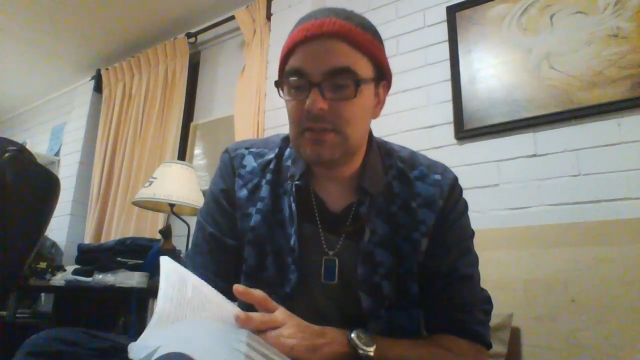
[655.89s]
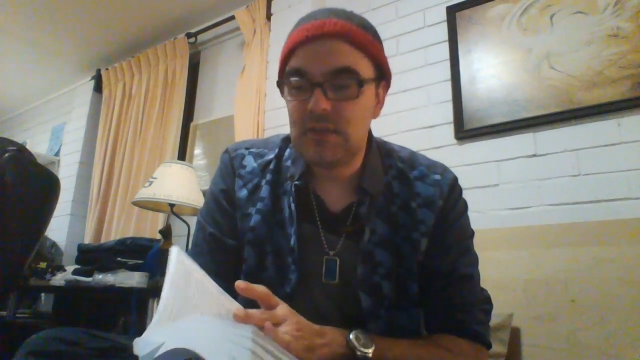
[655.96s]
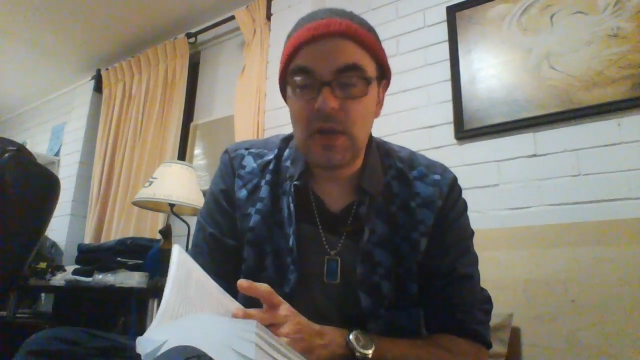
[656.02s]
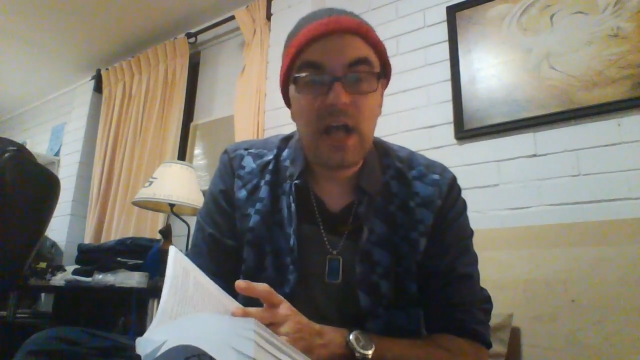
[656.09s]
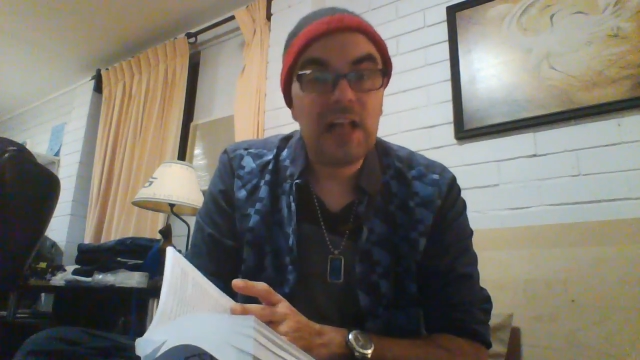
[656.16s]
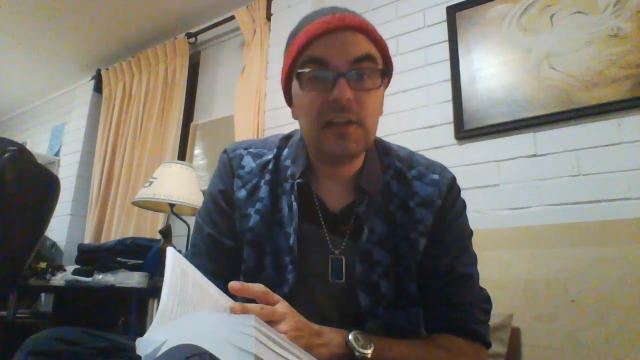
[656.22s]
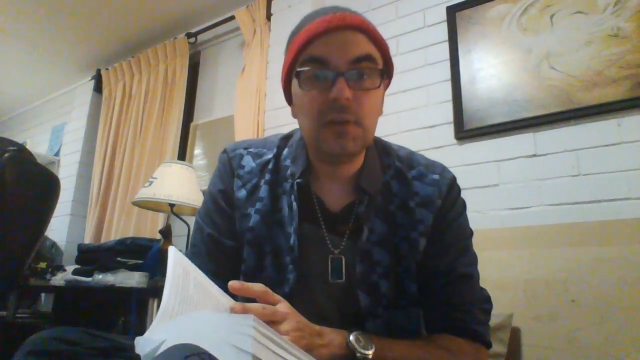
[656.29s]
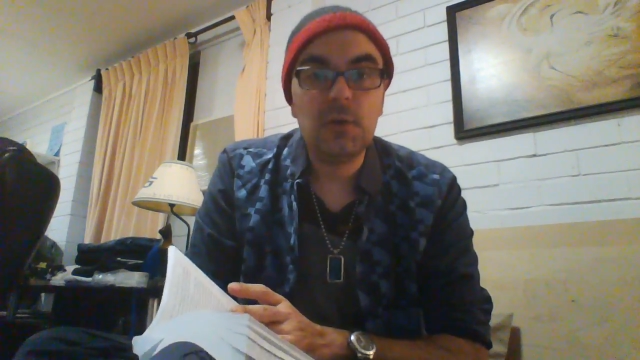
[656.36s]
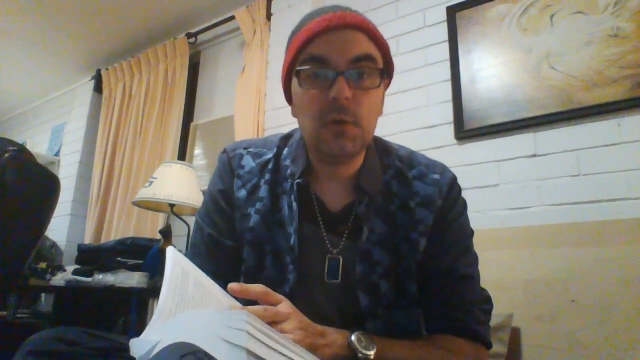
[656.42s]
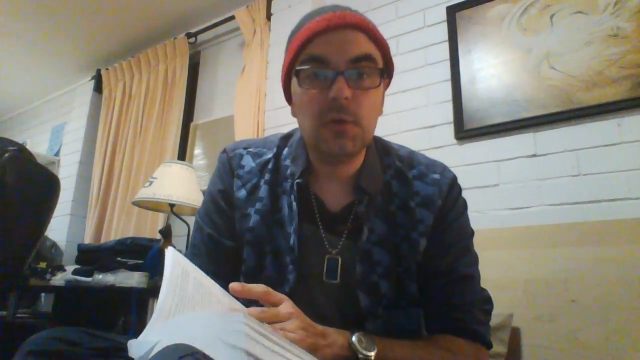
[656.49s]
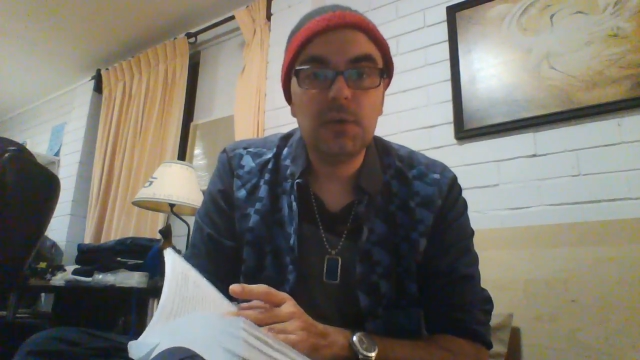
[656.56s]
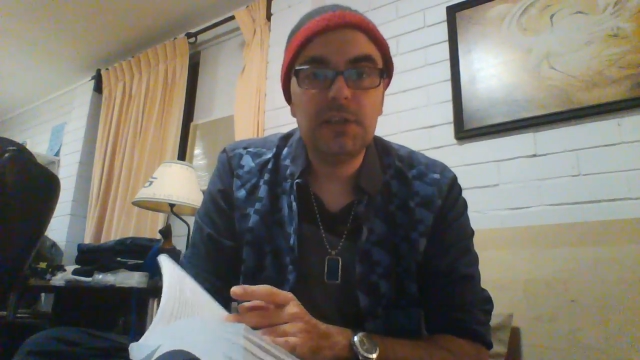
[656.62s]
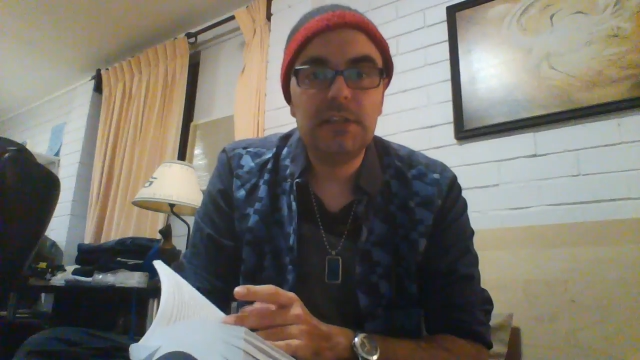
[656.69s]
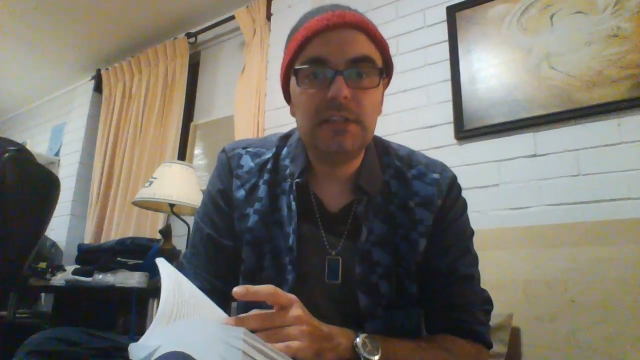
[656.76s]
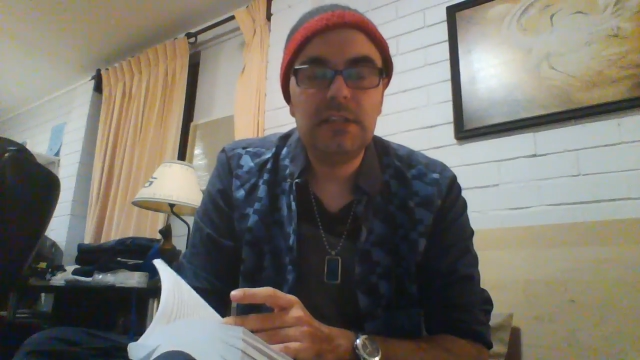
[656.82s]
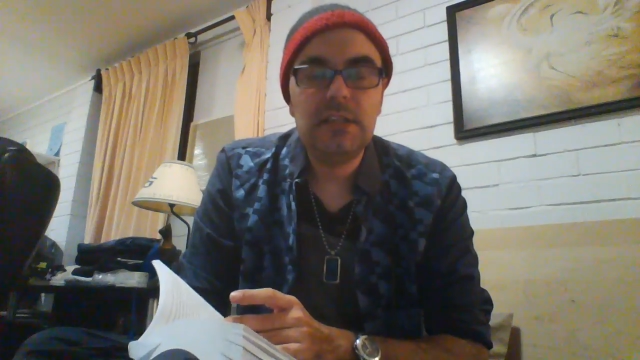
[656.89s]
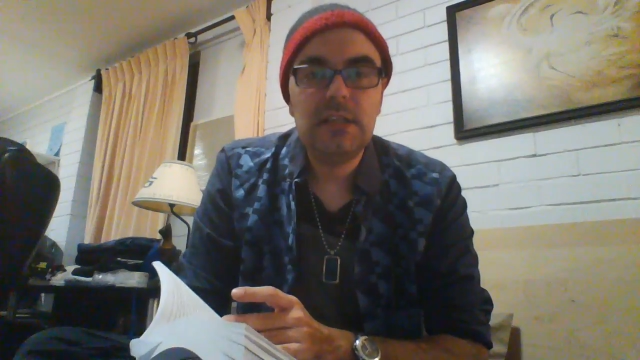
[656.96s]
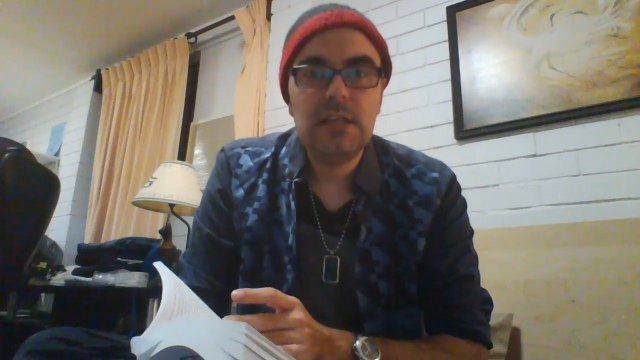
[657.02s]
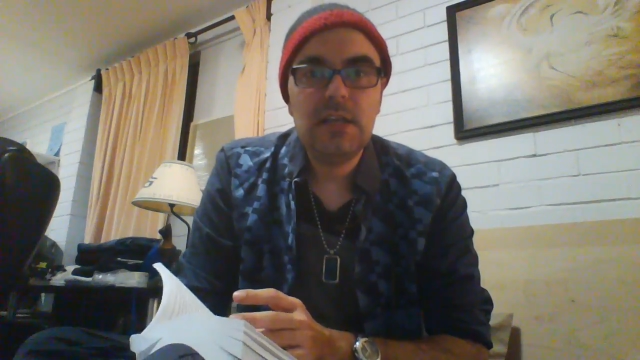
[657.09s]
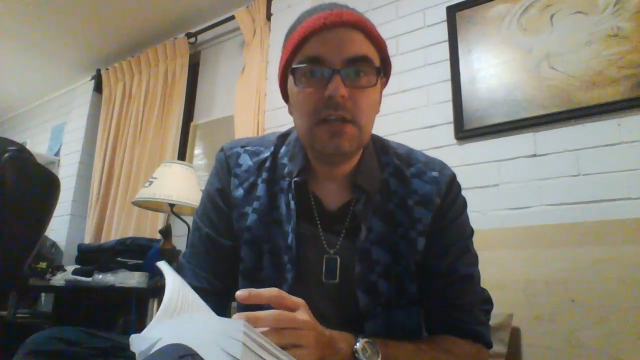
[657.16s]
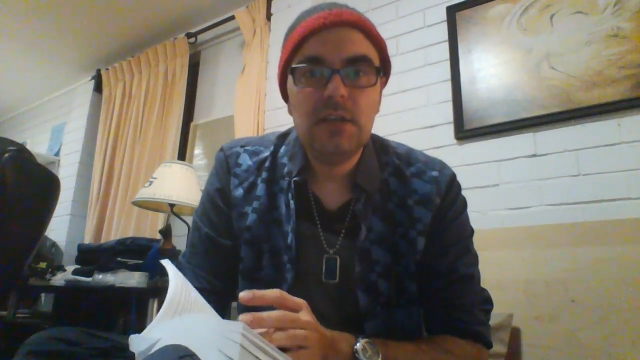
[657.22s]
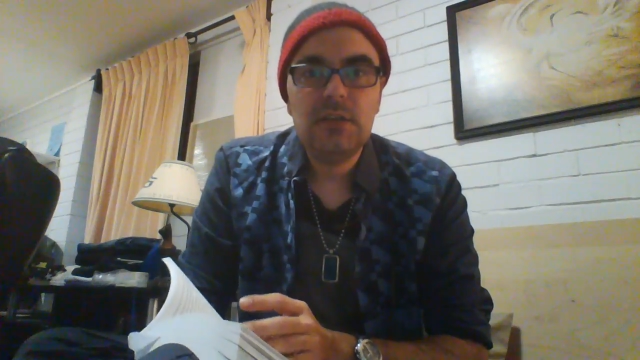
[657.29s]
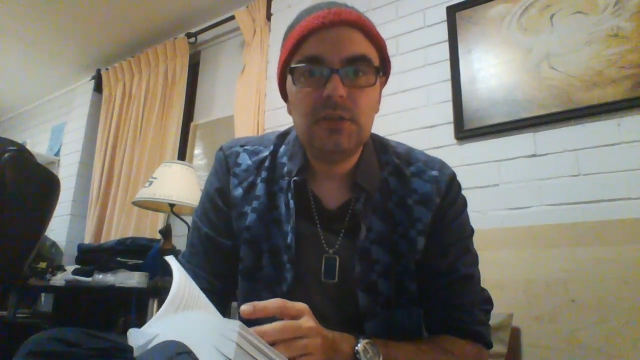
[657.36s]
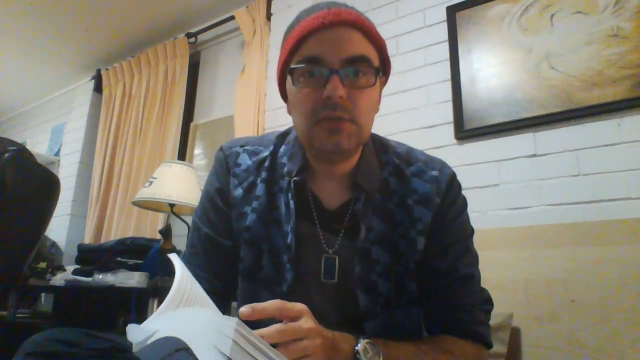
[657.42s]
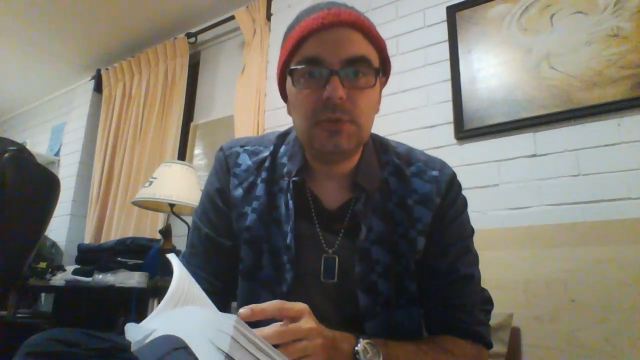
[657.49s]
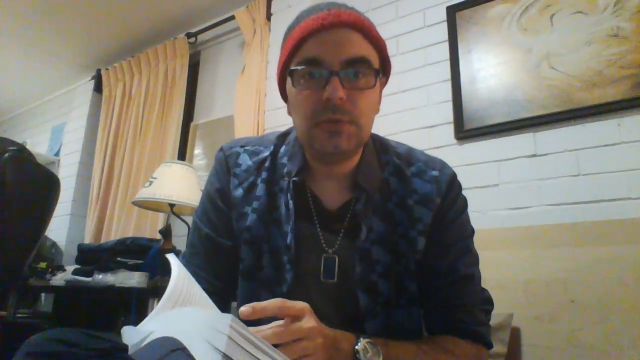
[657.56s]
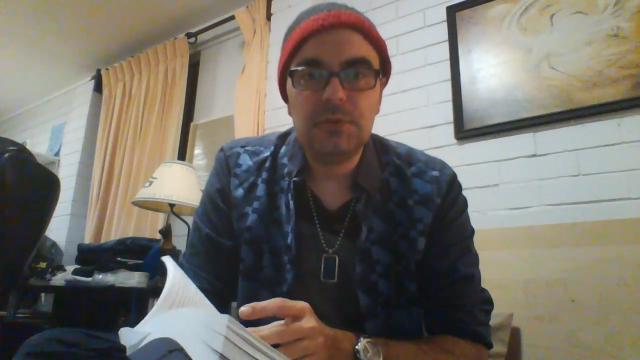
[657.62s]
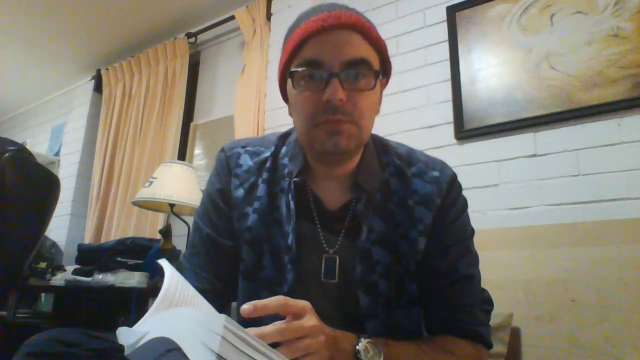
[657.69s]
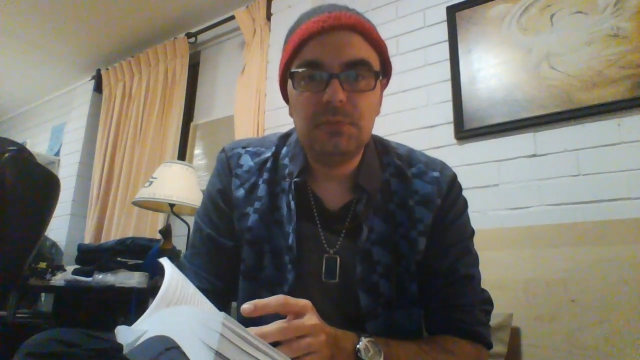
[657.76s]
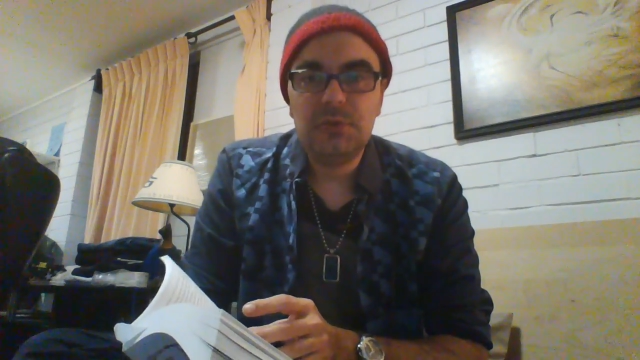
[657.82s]
So Al Gore and
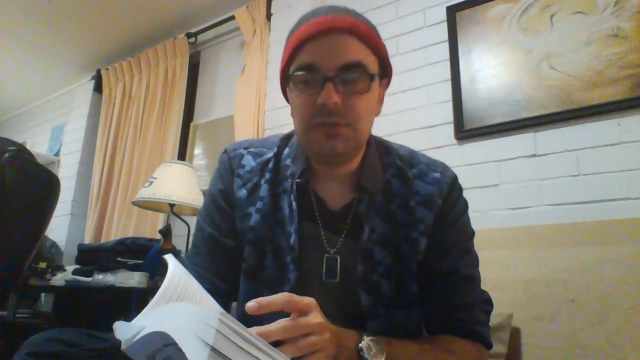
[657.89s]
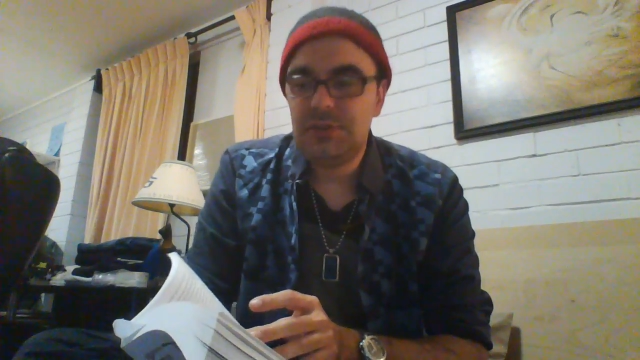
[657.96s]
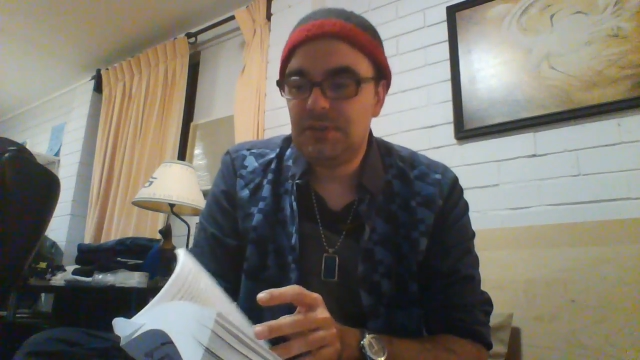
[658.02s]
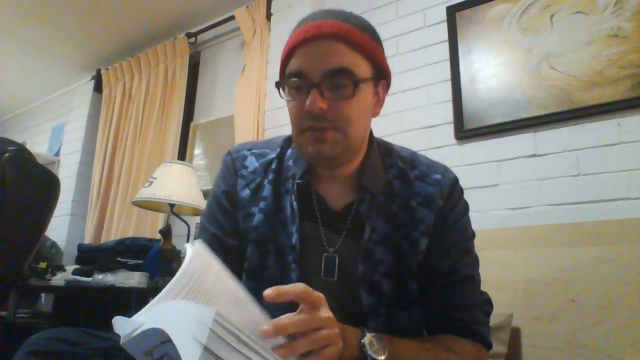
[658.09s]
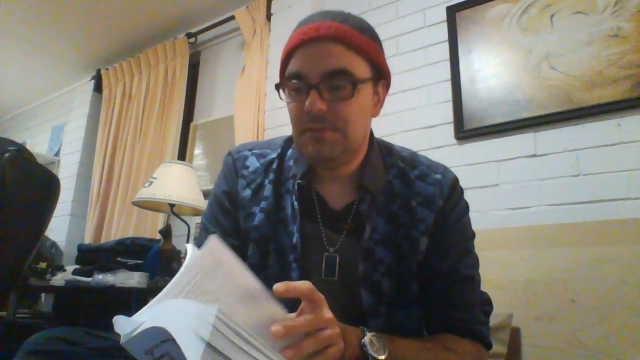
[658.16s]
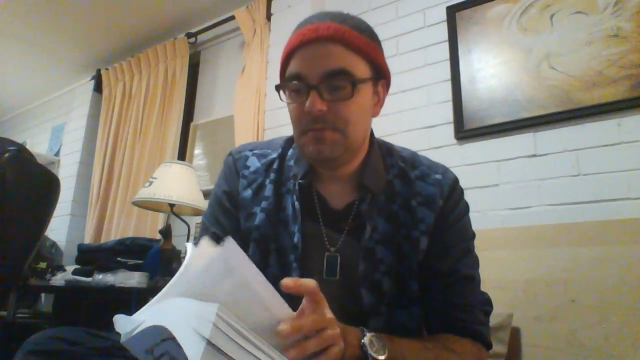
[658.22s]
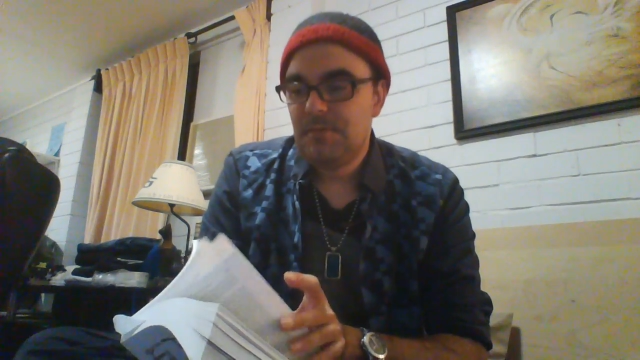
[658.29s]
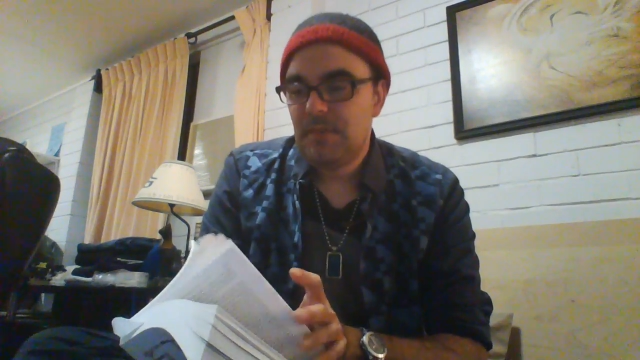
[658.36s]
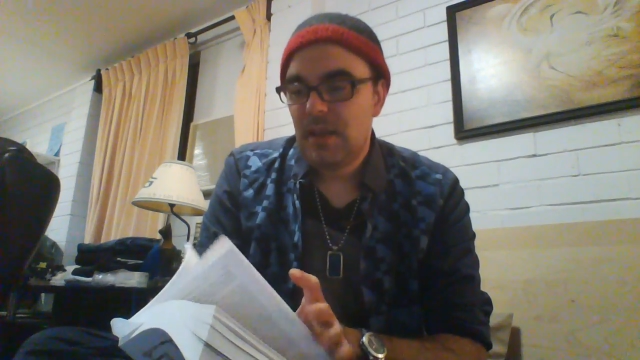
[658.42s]
George Bush.